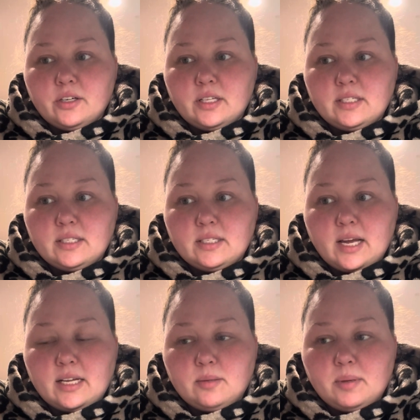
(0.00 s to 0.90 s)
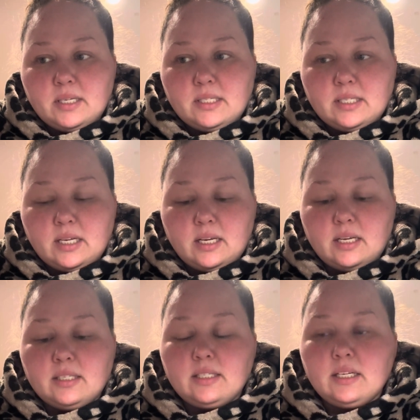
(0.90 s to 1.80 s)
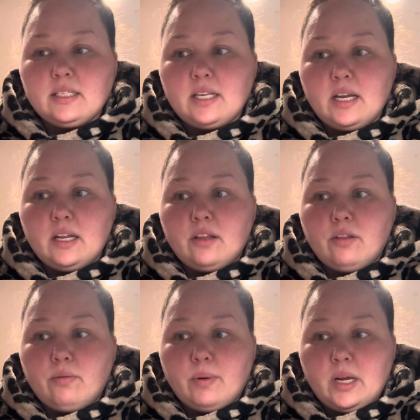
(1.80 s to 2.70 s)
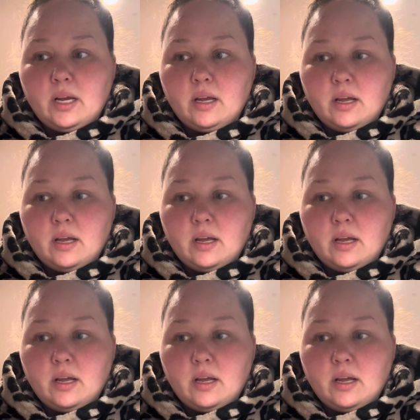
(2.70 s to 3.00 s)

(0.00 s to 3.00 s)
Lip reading: This is SPCE 683,